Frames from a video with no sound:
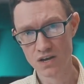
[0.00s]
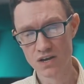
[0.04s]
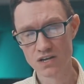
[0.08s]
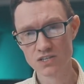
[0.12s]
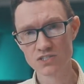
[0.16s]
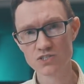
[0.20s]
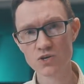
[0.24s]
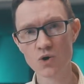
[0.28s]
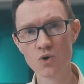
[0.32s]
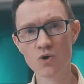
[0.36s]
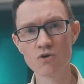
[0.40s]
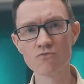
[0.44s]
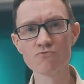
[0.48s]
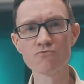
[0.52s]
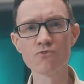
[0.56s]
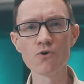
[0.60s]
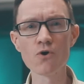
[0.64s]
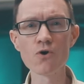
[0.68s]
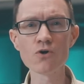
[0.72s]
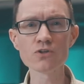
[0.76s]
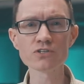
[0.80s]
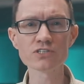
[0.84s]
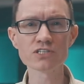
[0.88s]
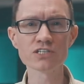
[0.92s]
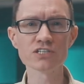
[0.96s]
So
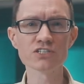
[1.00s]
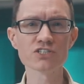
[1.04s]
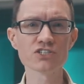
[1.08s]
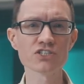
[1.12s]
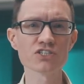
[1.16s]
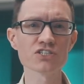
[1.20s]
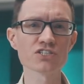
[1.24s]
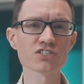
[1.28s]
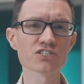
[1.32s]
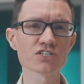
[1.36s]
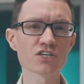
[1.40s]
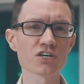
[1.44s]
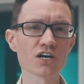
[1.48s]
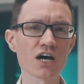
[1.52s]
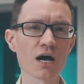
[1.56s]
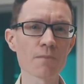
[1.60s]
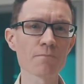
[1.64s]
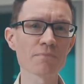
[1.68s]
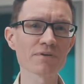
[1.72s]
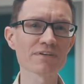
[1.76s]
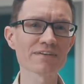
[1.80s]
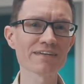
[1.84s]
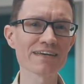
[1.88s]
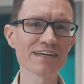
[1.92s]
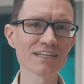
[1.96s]
voltage is a
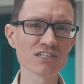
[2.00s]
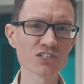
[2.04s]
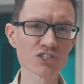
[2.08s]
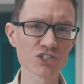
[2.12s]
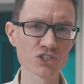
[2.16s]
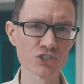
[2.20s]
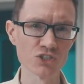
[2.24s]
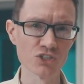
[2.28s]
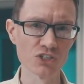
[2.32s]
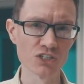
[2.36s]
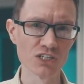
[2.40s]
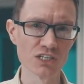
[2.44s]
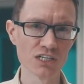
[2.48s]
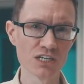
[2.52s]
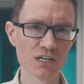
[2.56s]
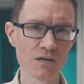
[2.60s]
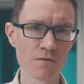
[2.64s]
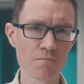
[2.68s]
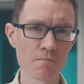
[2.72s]
potential.